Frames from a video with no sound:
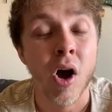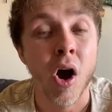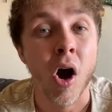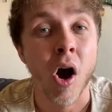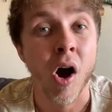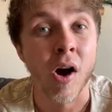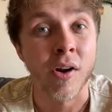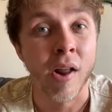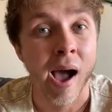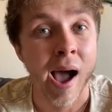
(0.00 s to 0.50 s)

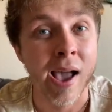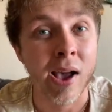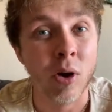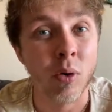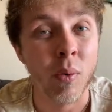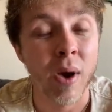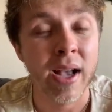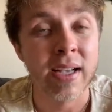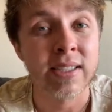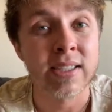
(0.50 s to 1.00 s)
on
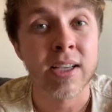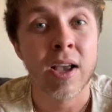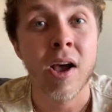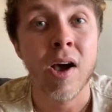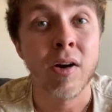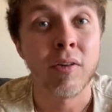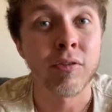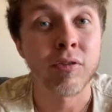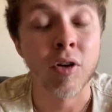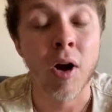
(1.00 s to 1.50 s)
iOS
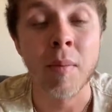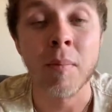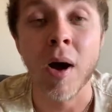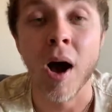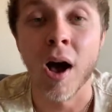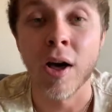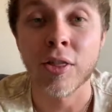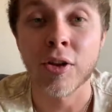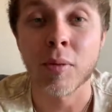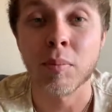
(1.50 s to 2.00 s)
from
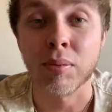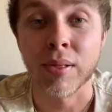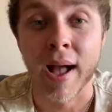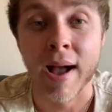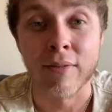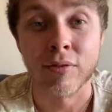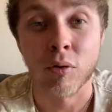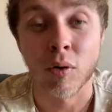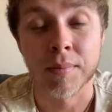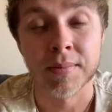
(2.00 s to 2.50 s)
other
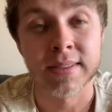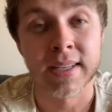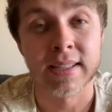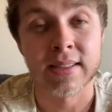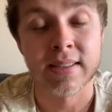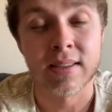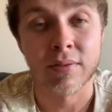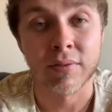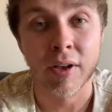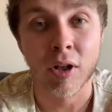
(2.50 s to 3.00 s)
platforms that
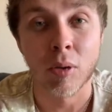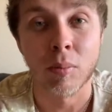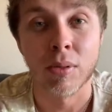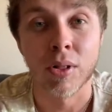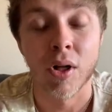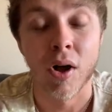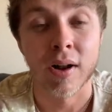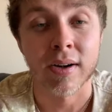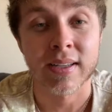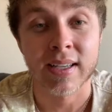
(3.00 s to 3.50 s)
it's available
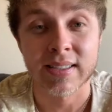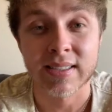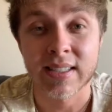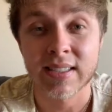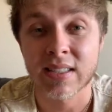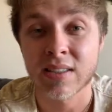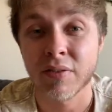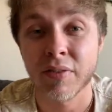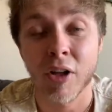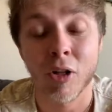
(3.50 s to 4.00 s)
on, because this is
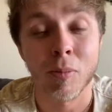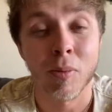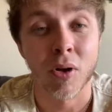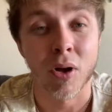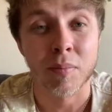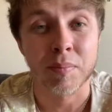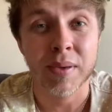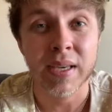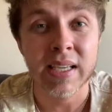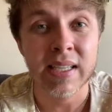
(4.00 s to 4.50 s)
available on
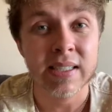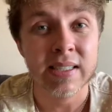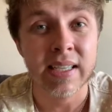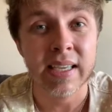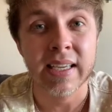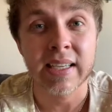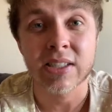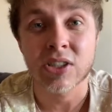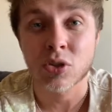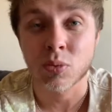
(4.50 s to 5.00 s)

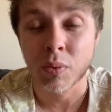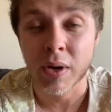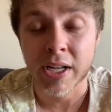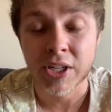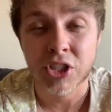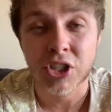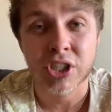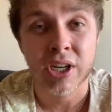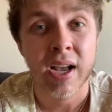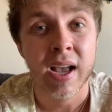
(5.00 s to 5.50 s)
PC, Switch,